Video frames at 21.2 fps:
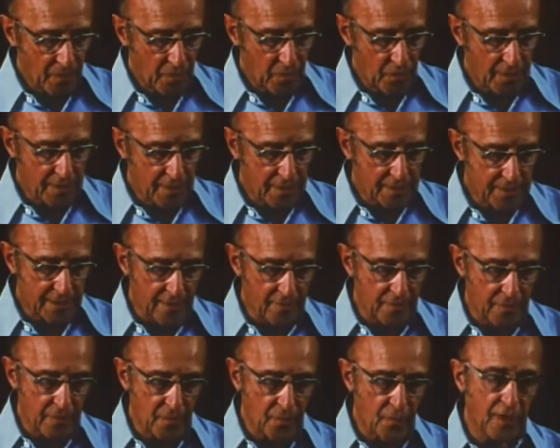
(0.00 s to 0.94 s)
We
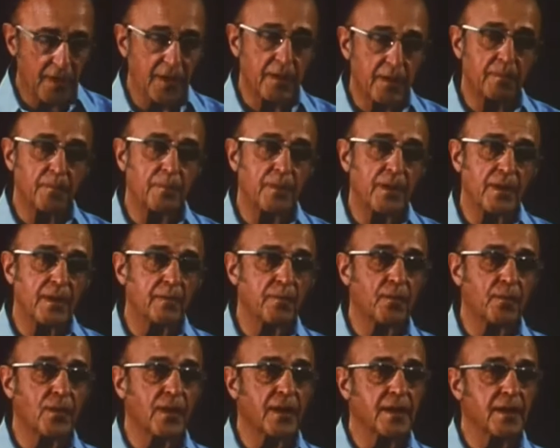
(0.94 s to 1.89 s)
discovered that we could
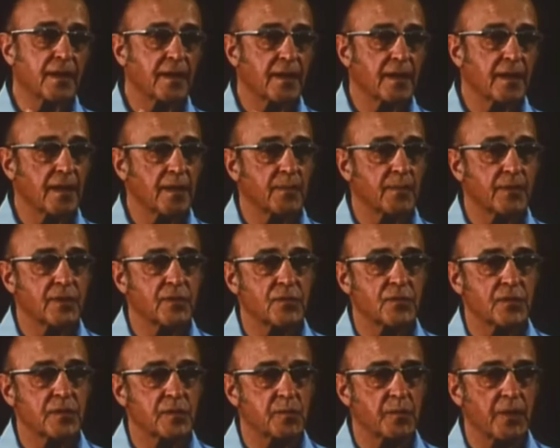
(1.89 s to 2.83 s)
pinpoint a therapist
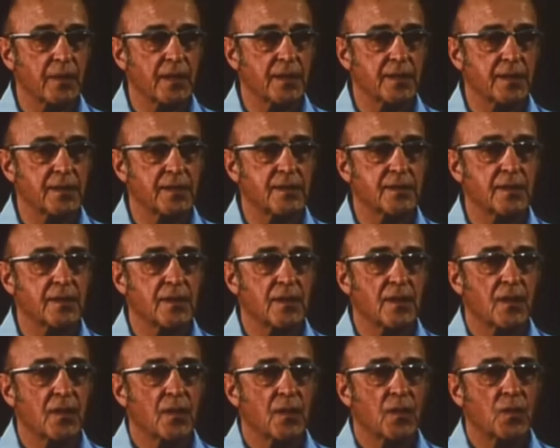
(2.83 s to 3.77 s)
response
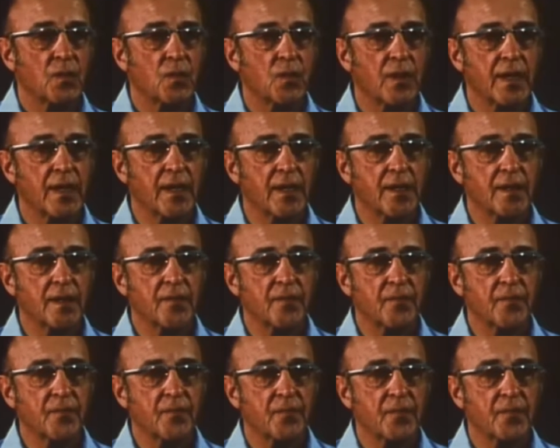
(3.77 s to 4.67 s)
where